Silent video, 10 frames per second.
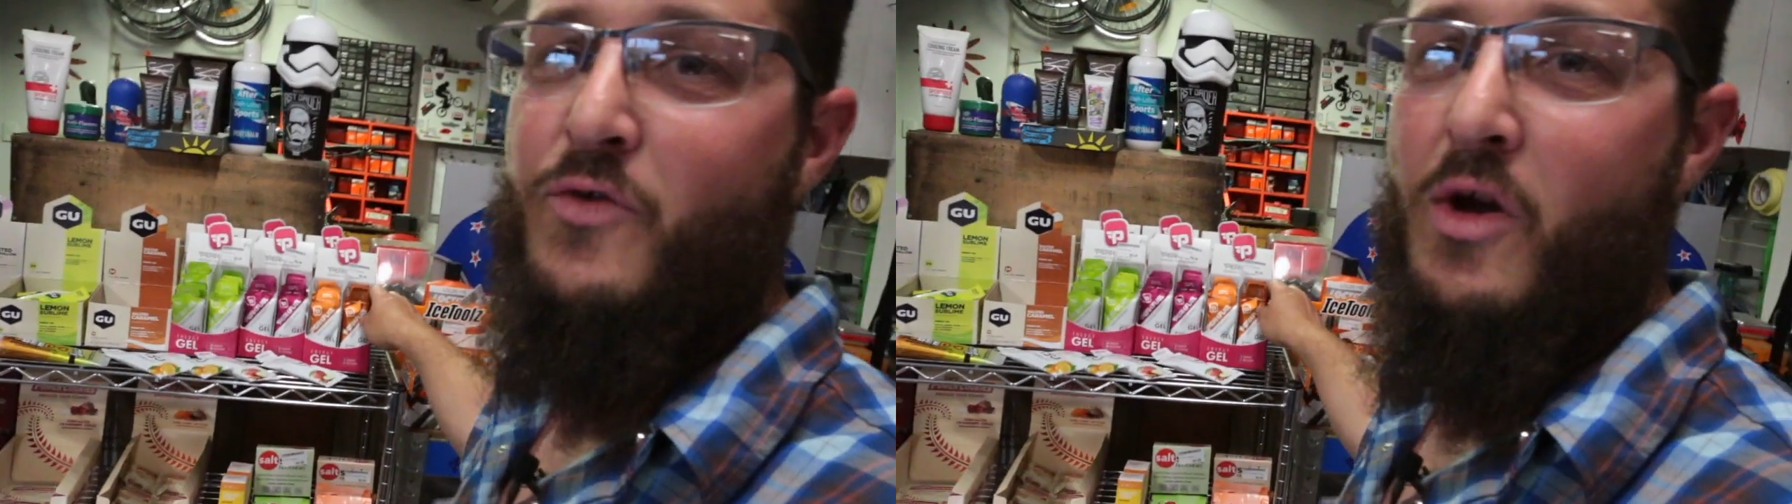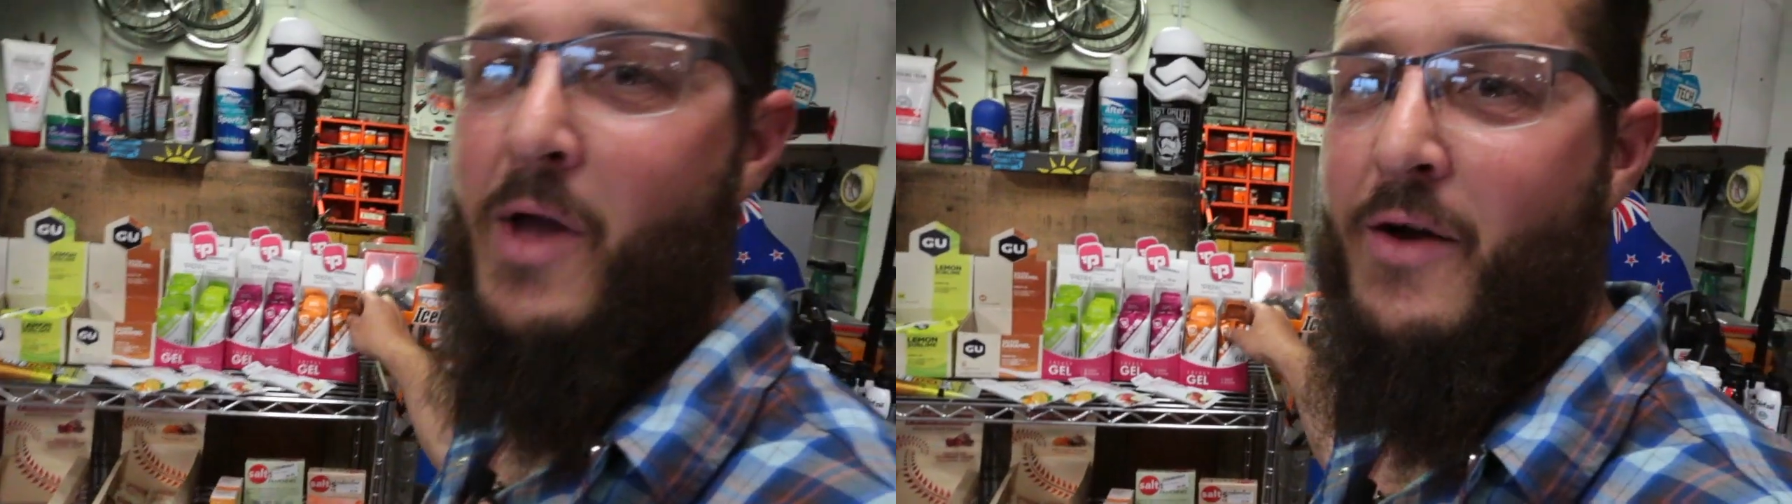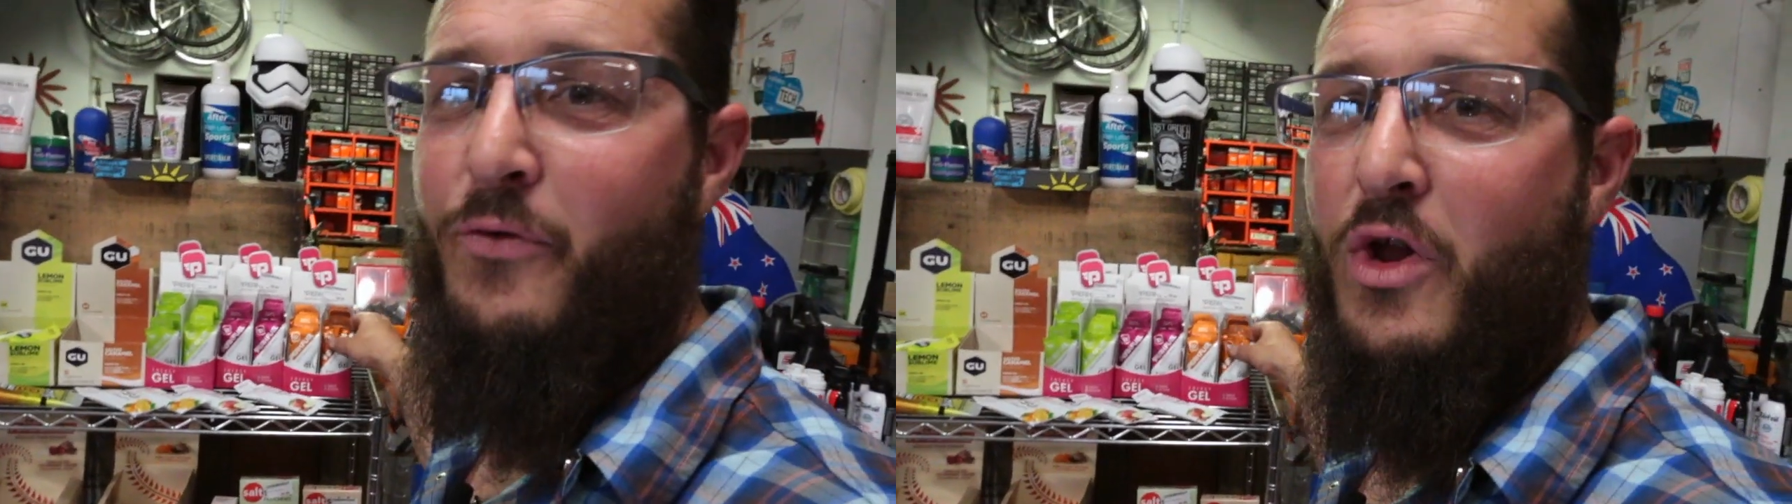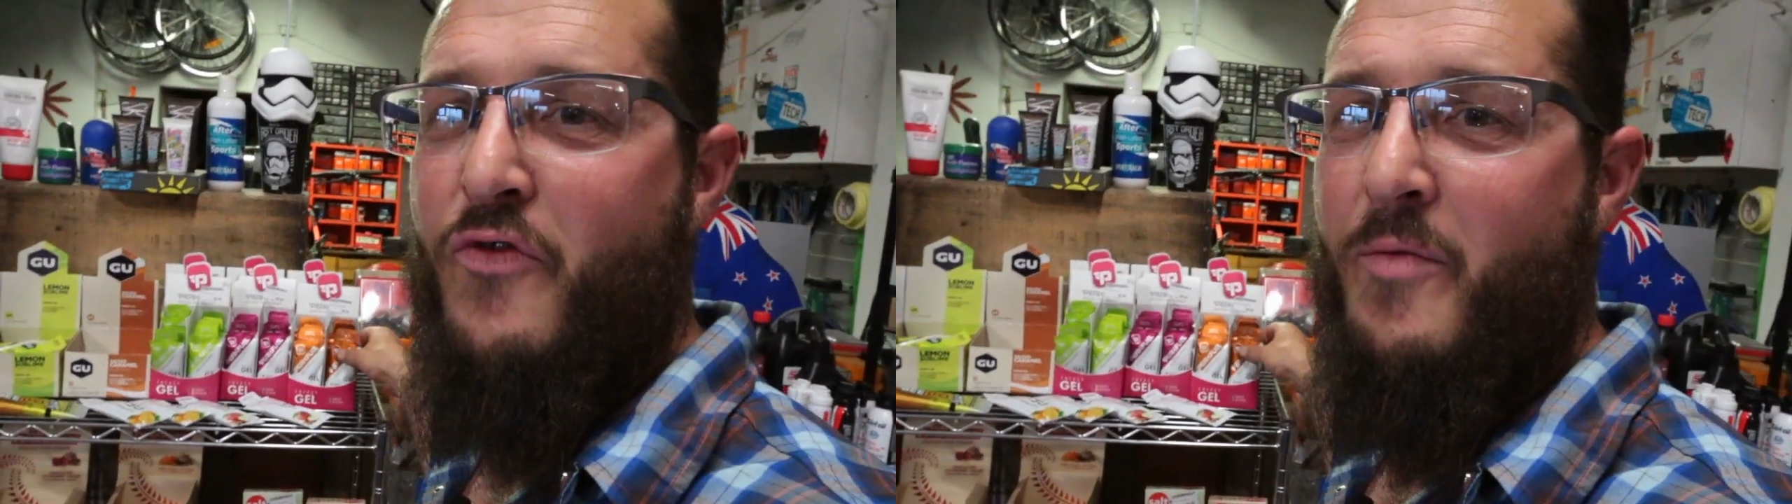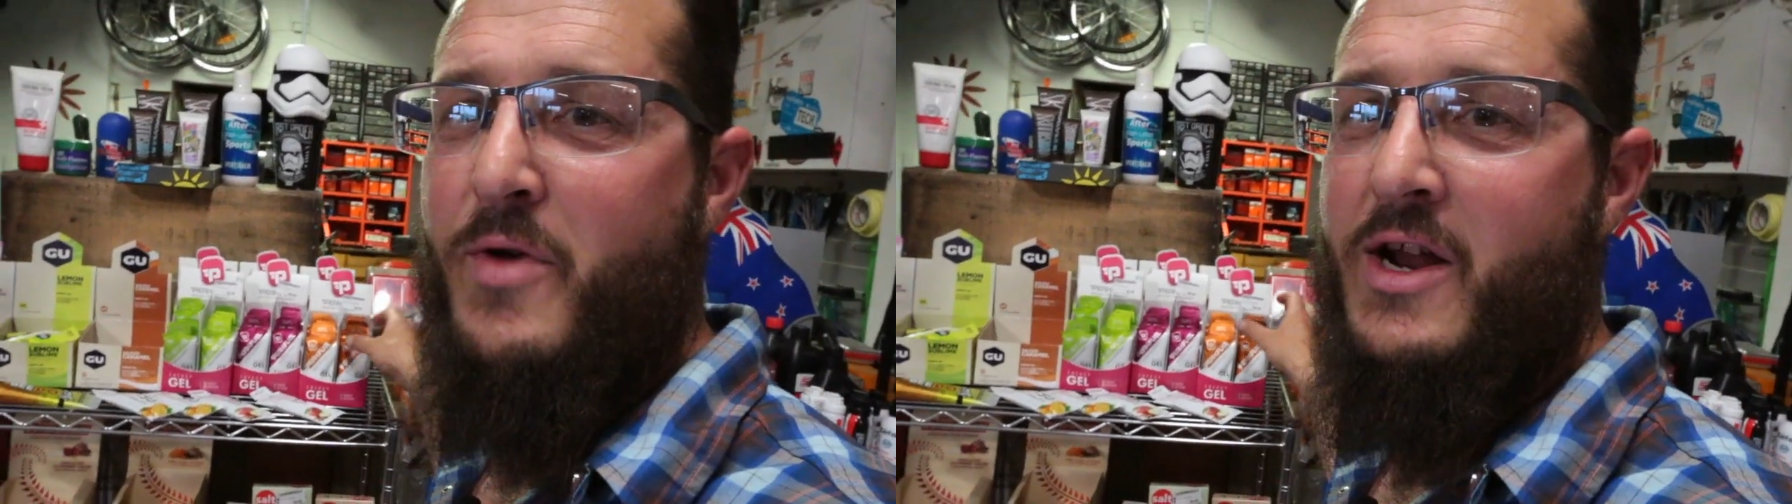will give you about
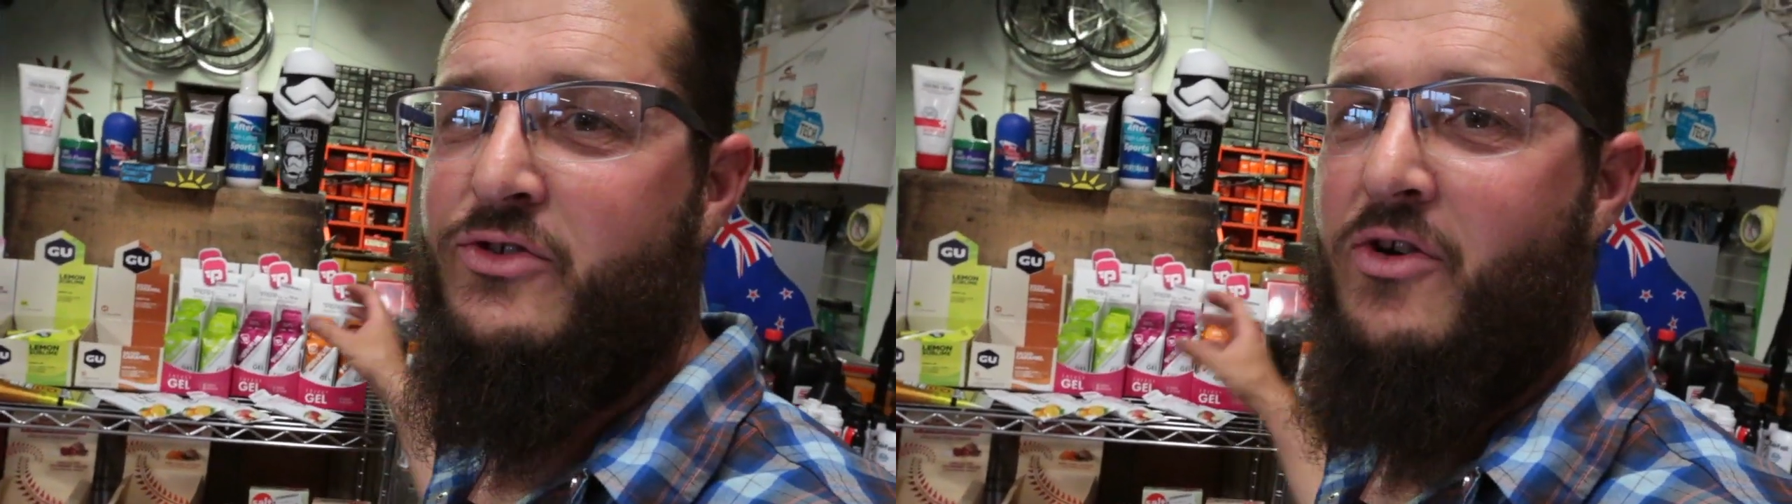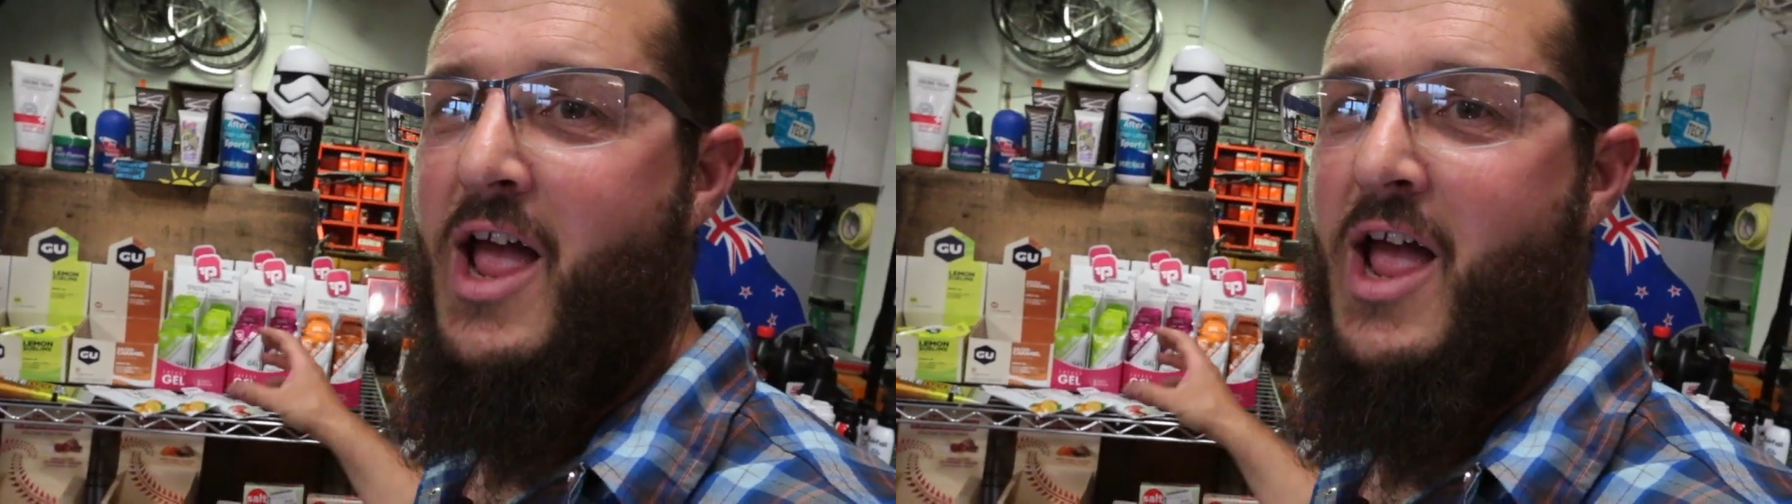45 minutes